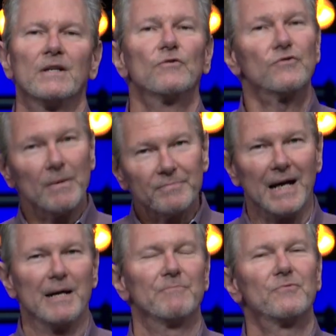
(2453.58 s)

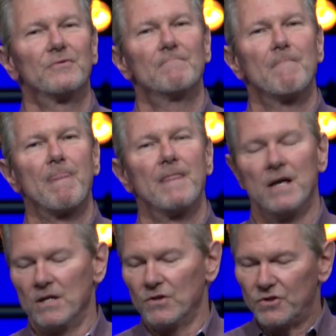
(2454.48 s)
Sometimes
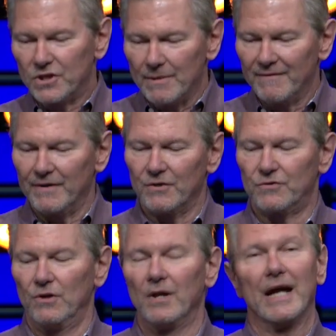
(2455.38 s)
some of us
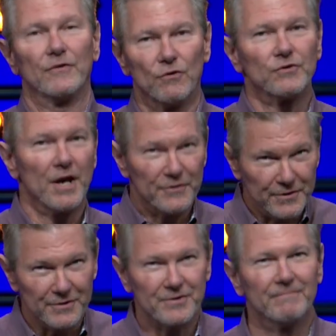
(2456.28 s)
are like those
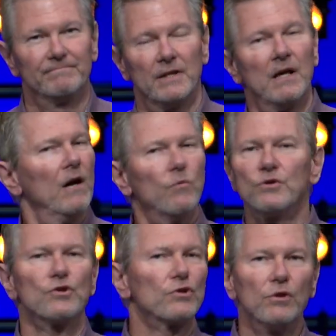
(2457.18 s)
hunters. We're
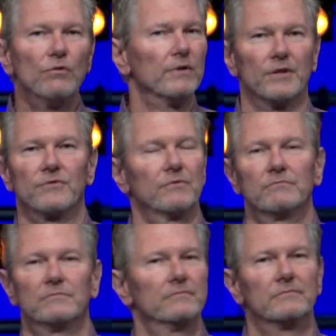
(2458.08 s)
just clueless.
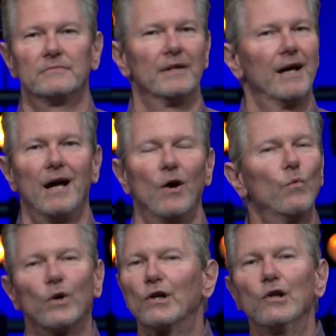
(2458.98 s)

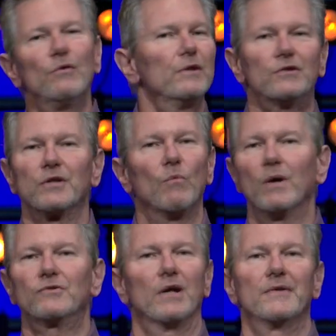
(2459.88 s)
We're clueless on
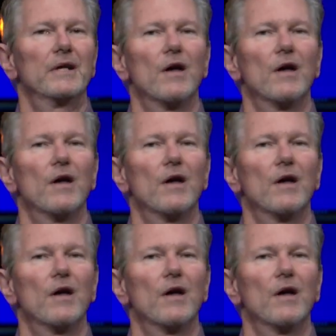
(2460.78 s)
what's on the